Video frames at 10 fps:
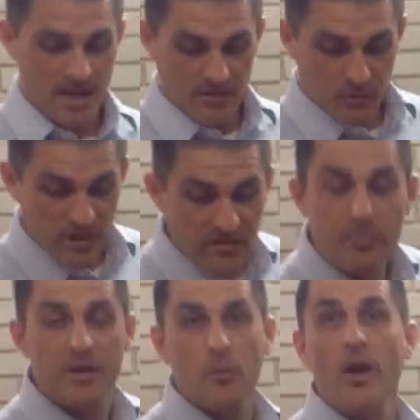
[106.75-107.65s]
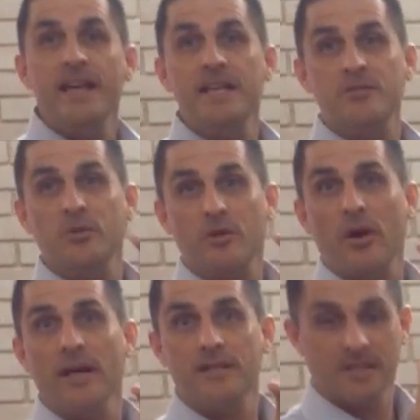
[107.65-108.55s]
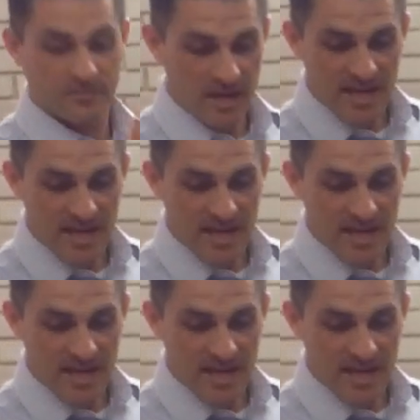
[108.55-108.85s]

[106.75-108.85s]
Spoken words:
If we've been raised with Christ,